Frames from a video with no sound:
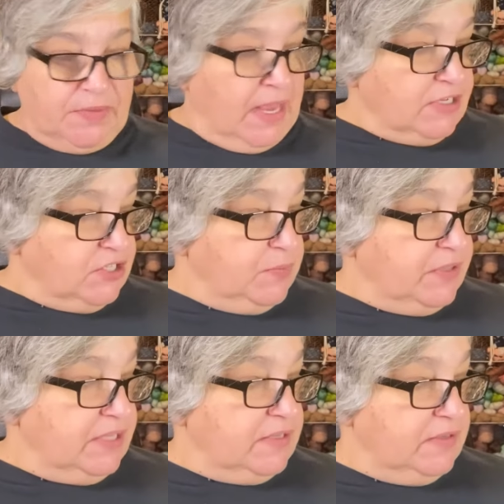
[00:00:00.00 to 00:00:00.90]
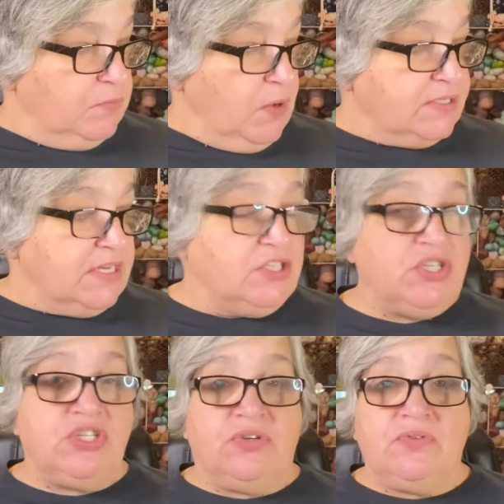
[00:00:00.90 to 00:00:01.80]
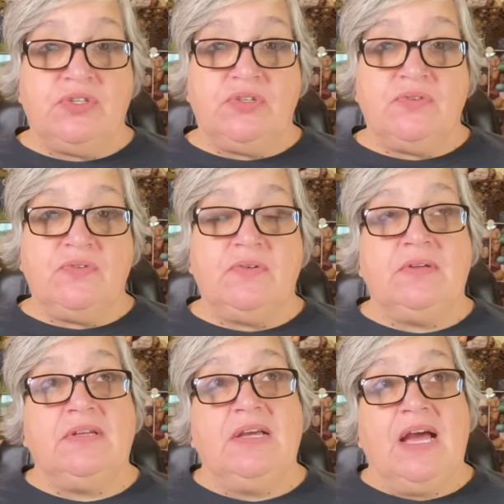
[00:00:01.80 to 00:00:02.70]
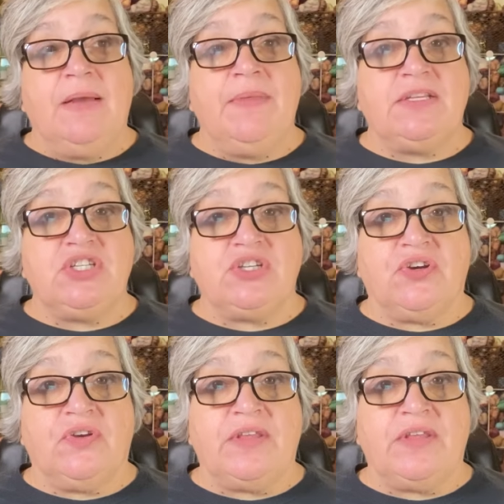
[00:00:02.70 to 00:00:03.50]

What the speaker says: Actually, with the ones I just showed you, I'm not sure.